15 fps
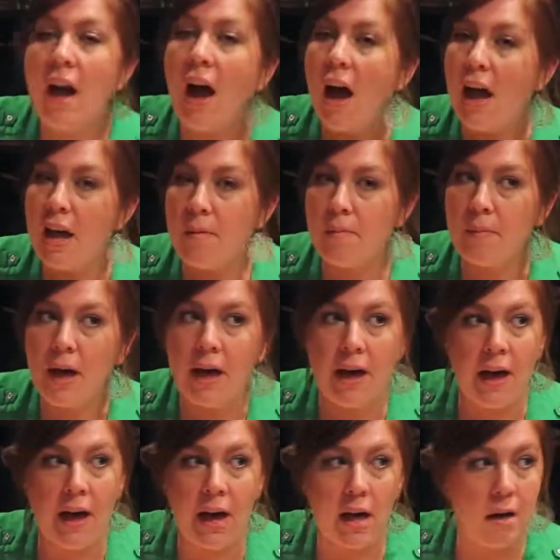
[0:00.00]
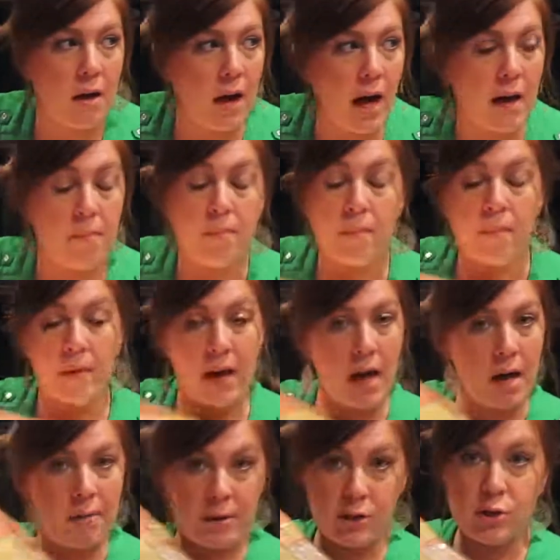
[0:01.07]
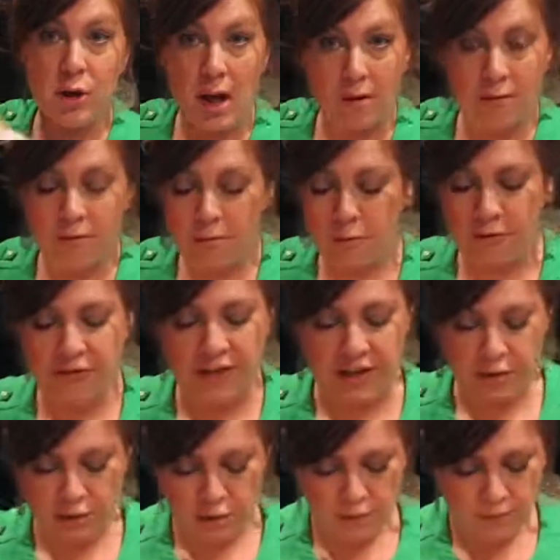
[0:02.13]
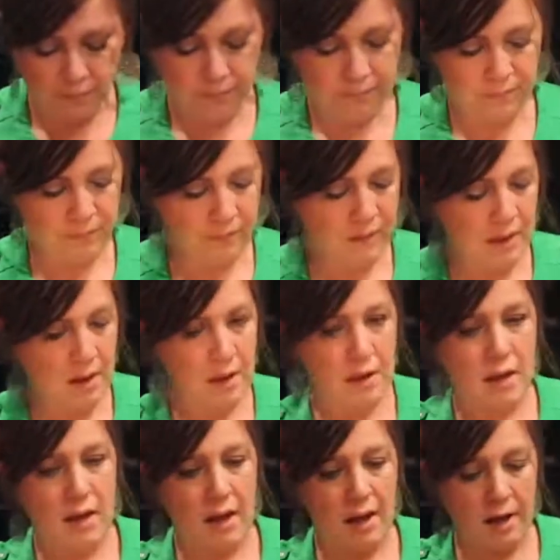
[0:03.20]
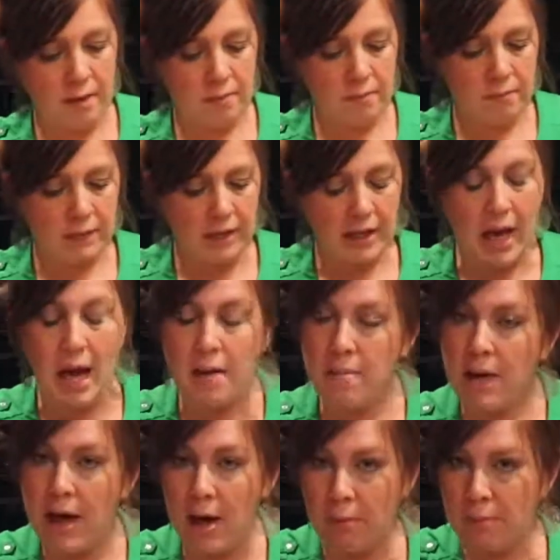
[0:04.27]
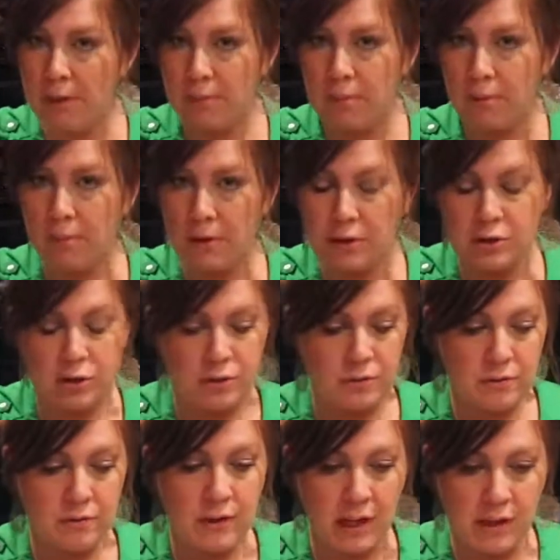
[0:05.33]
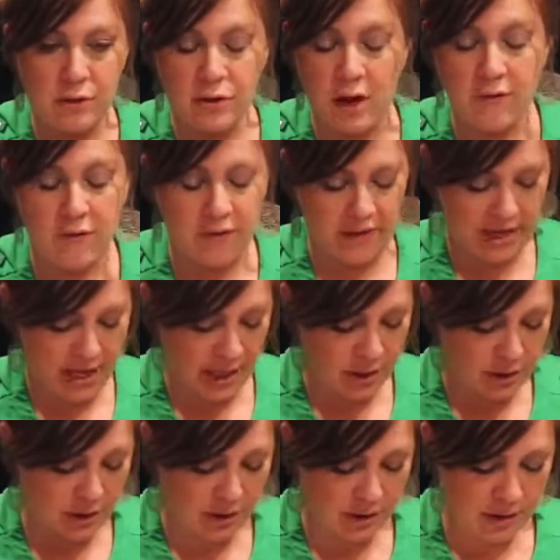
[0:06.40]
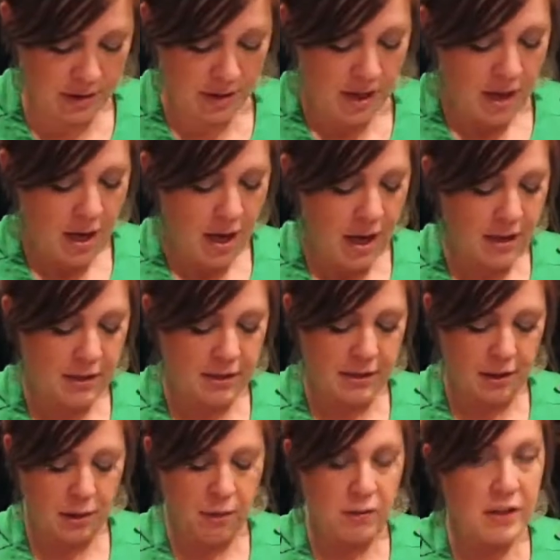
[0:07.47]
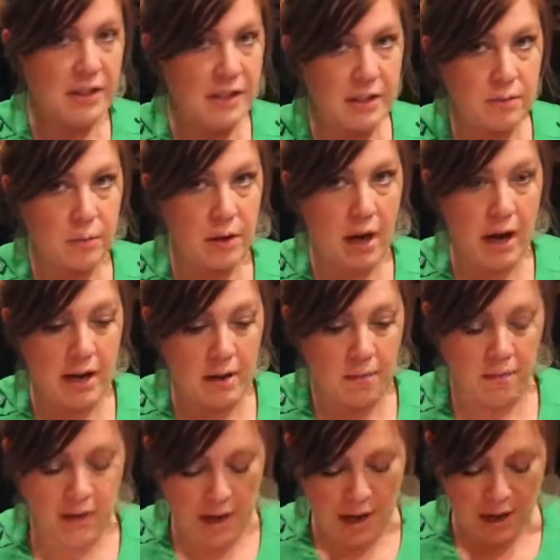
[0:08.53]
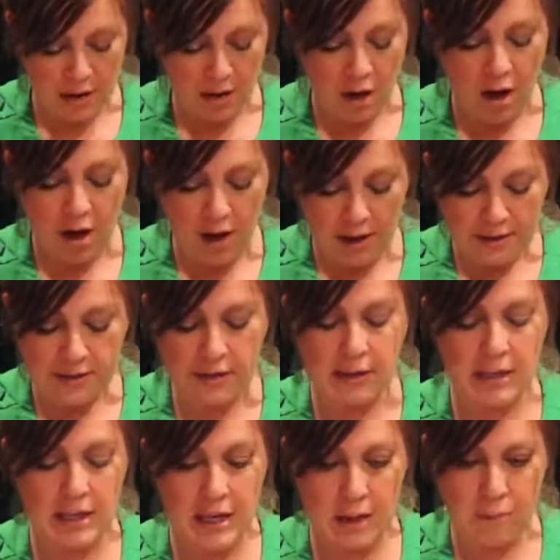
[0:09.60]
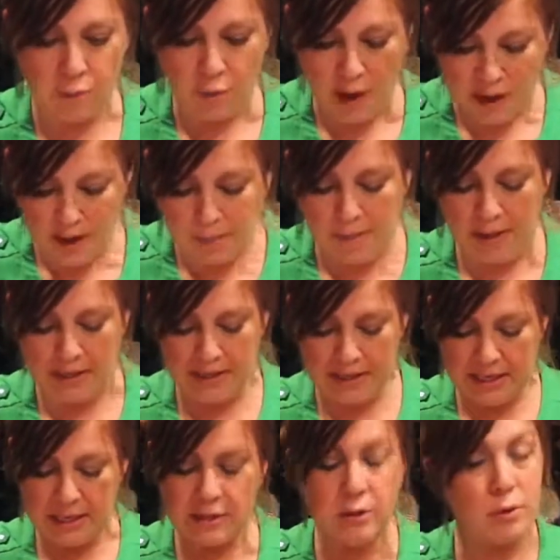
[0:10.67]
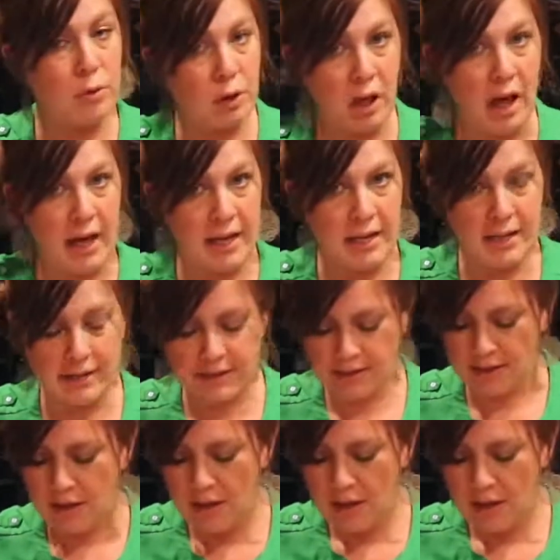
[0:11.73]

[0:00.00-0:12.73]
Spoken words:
I'm a travel professional. Like I help people book like travel vacations, and so this is one item that I constantly am recommending to clients.